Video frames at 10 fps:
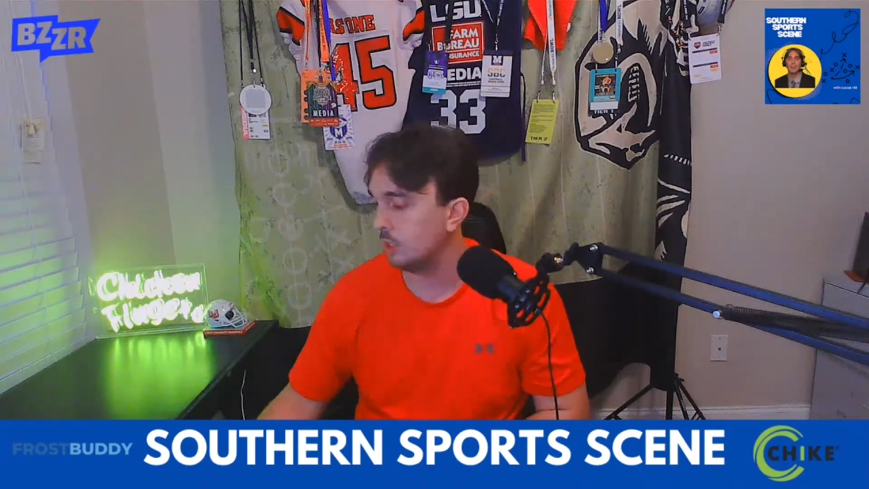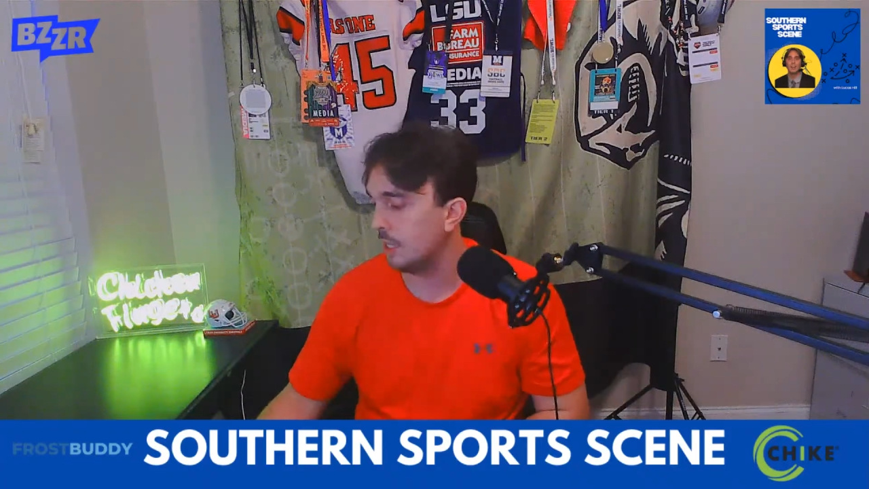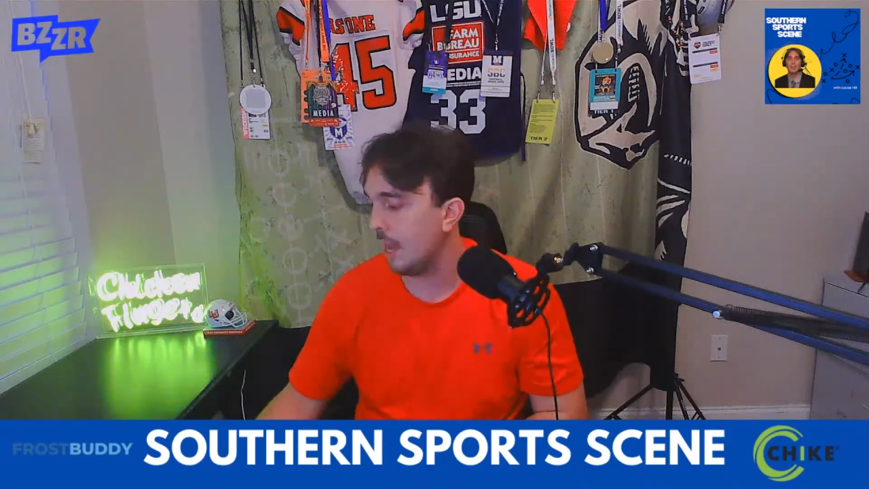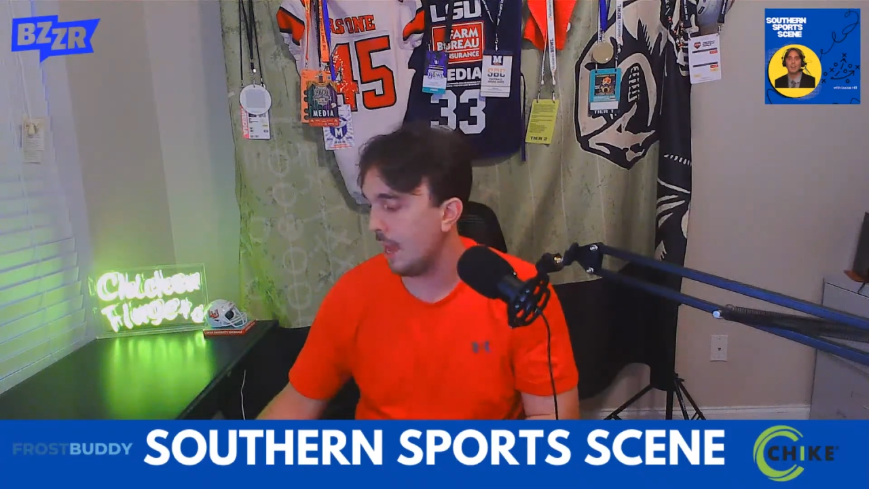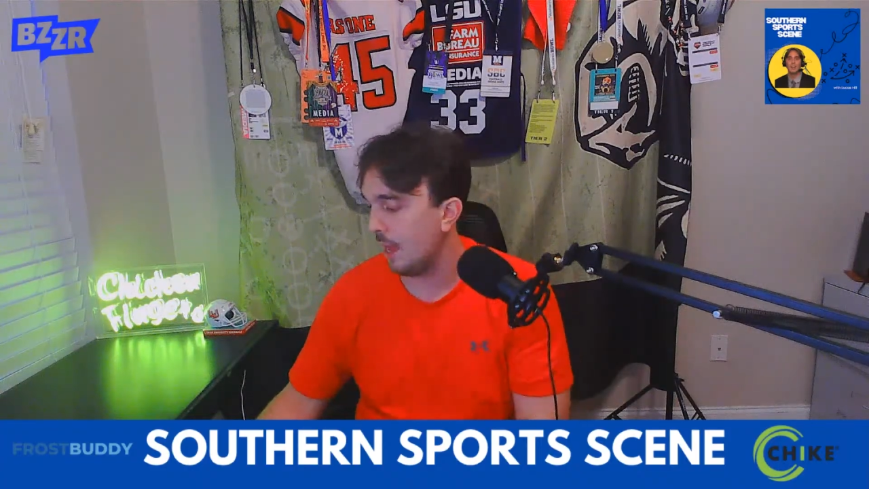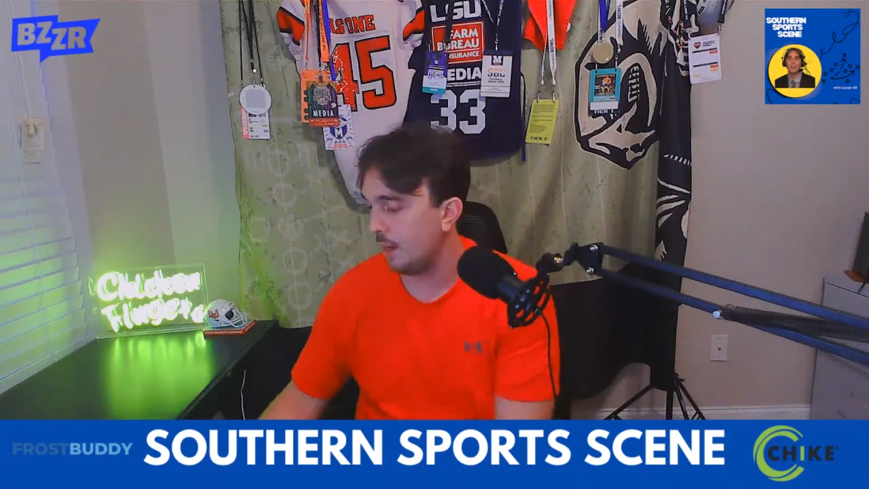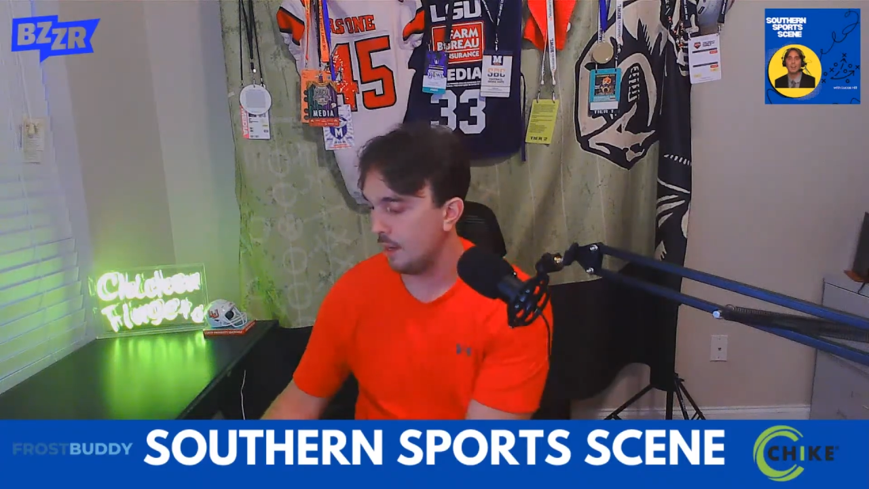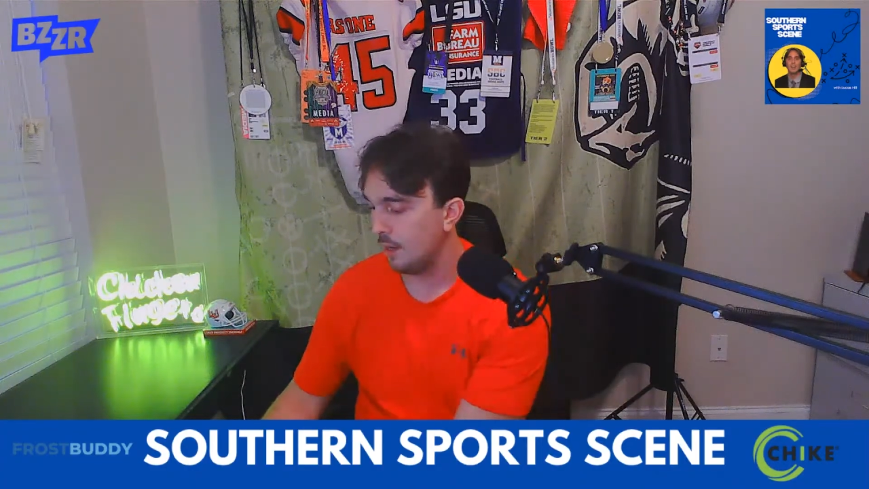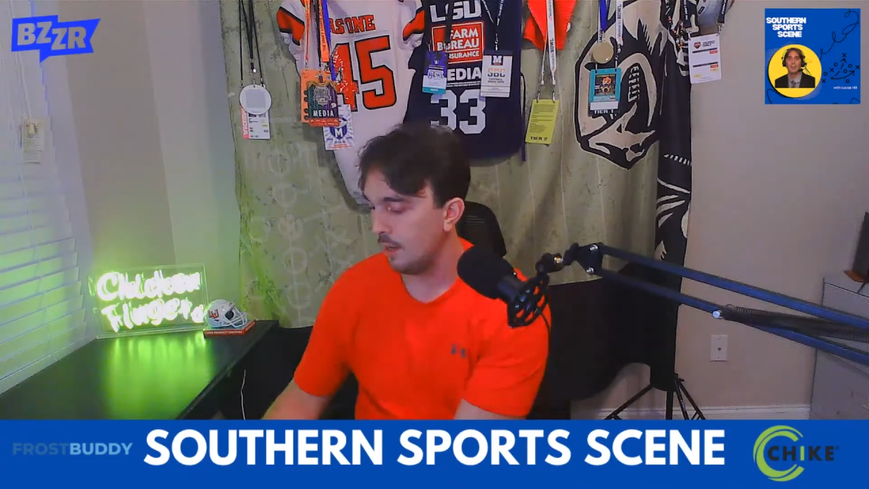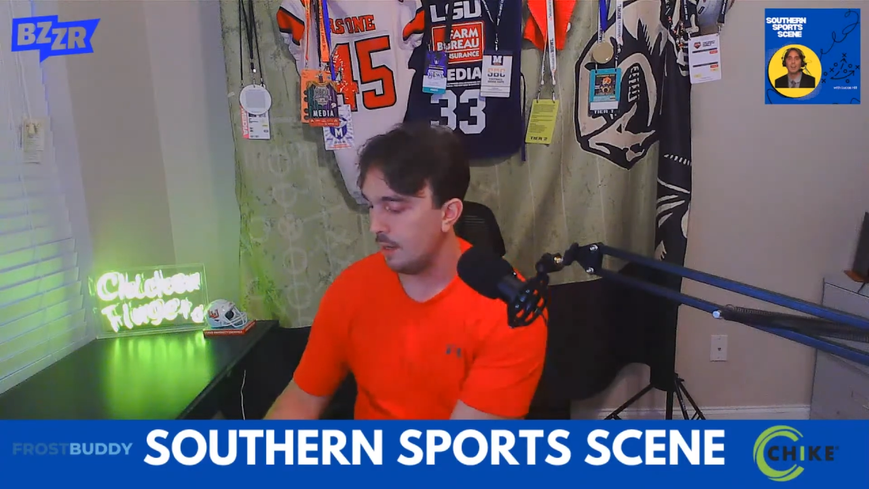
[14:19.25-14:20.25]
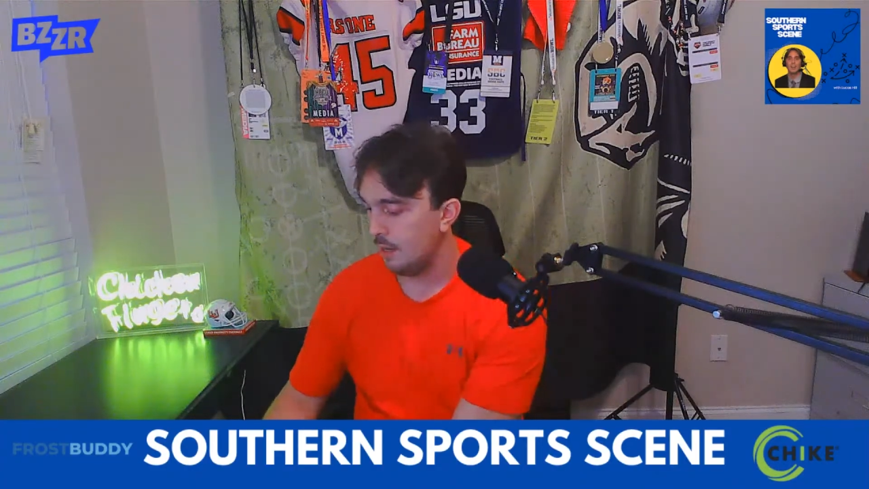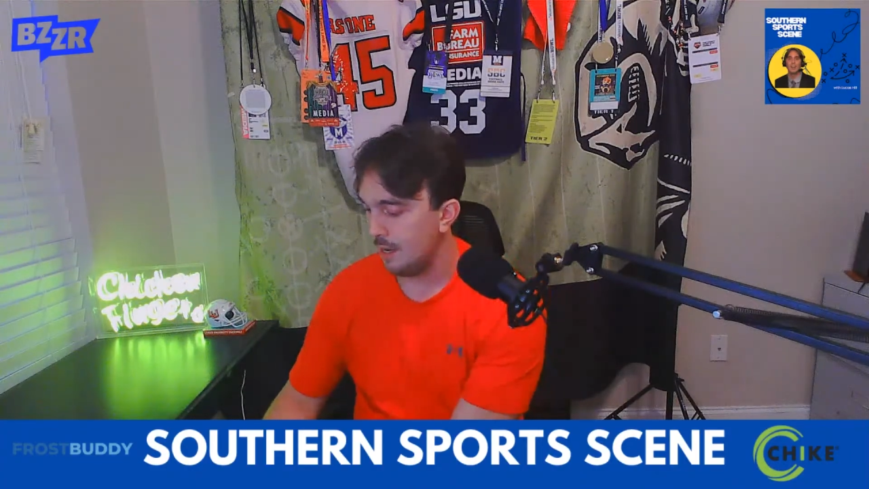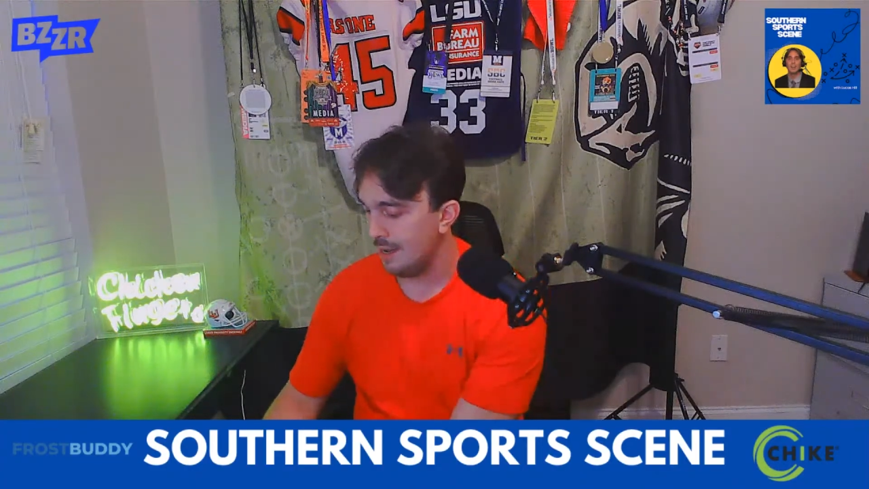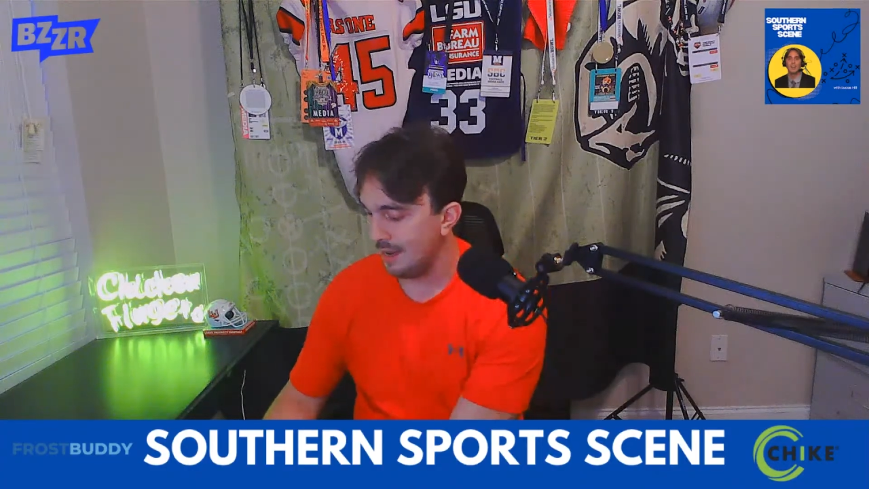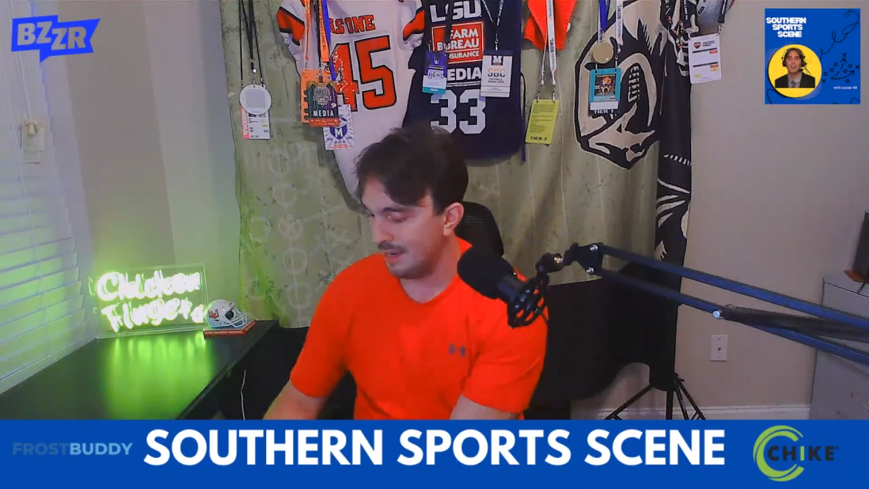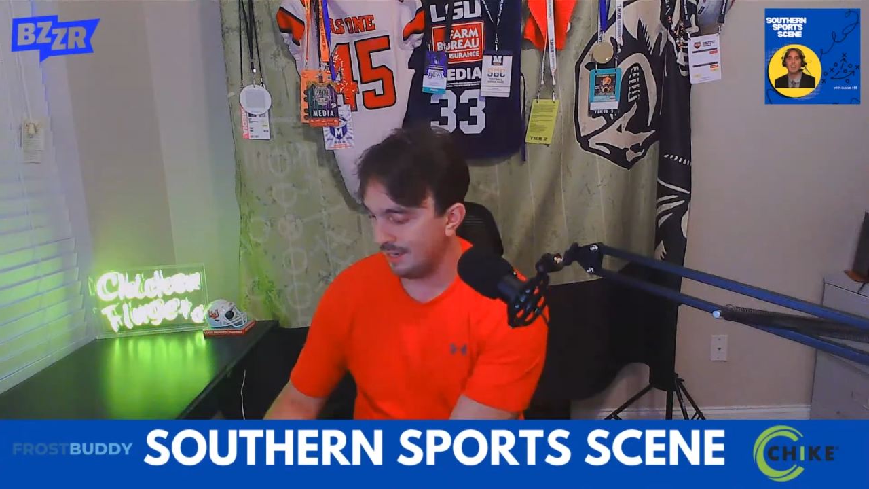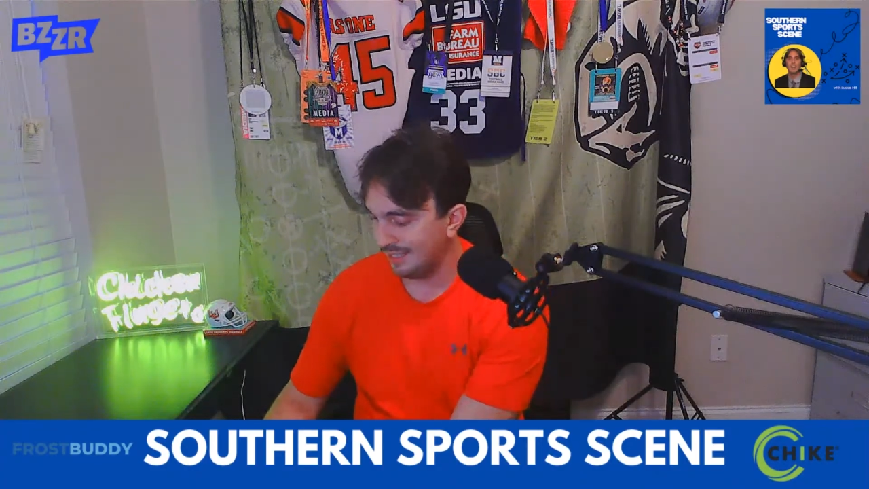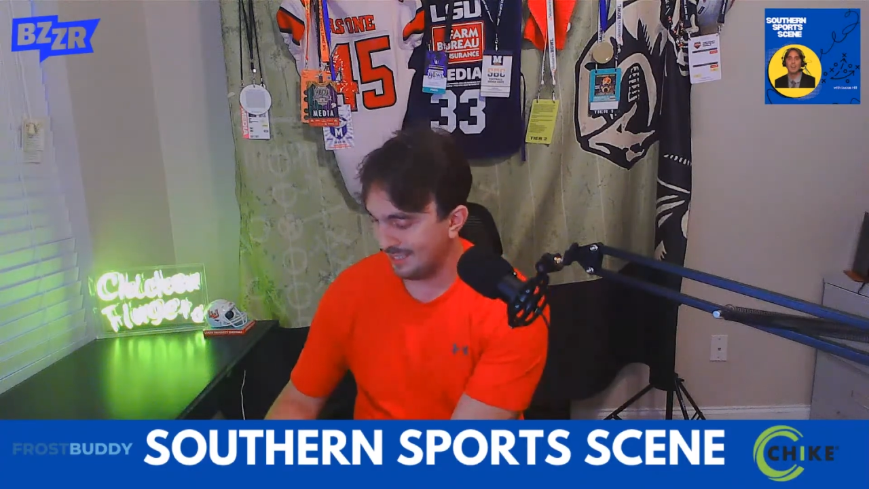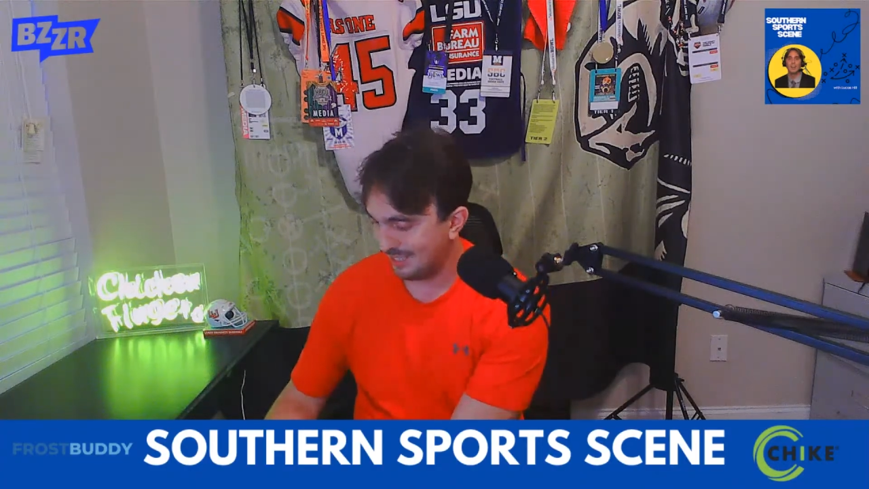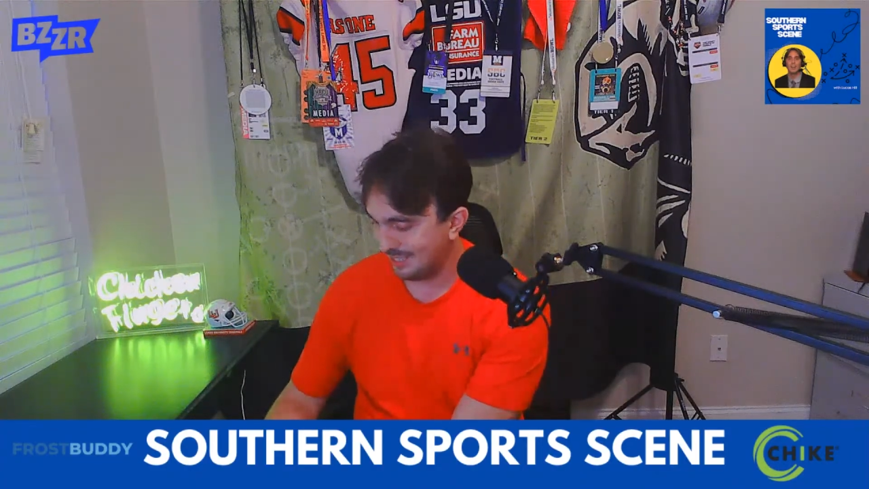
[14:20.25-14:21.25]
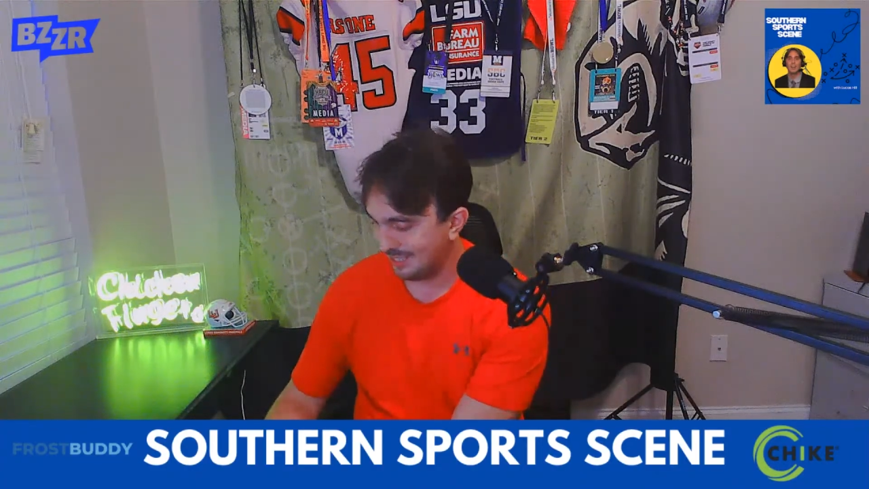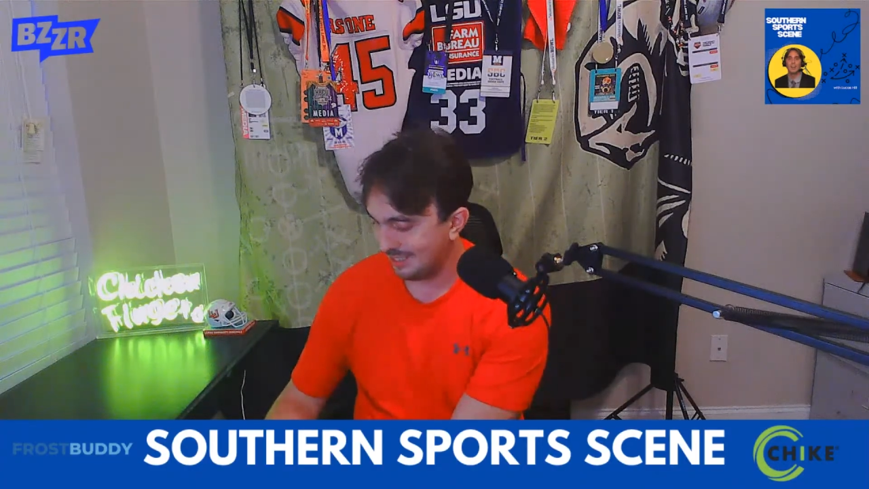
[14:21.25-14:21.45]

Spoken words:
that is